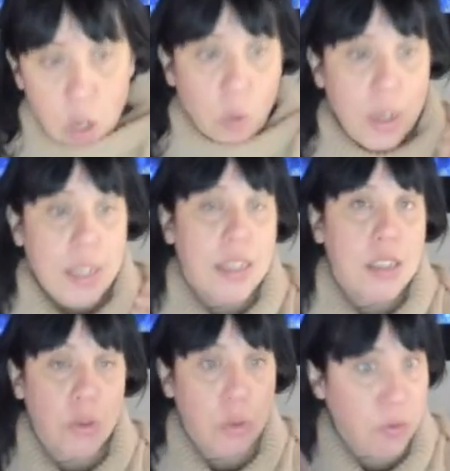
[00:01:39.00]
whether it's
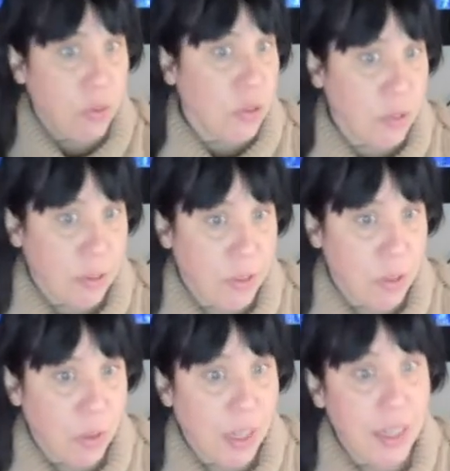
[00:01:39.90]
orthography,
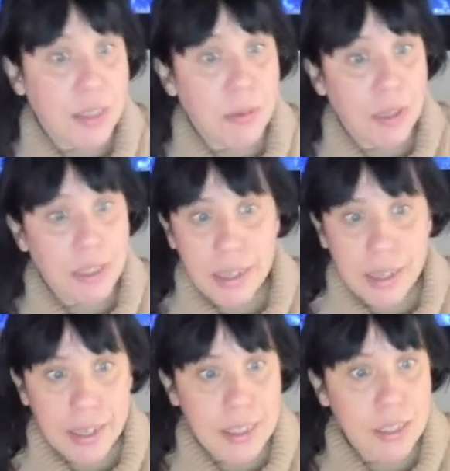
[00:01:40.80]
right? Whether
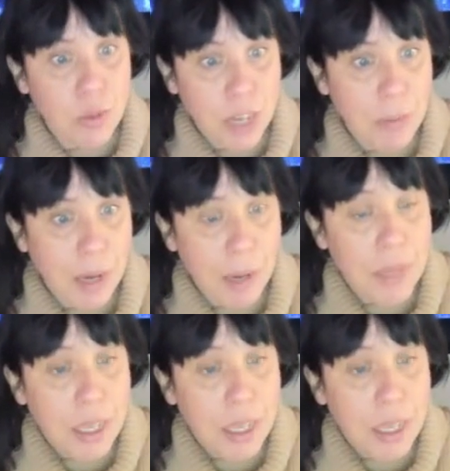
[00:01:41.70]
it's grammar.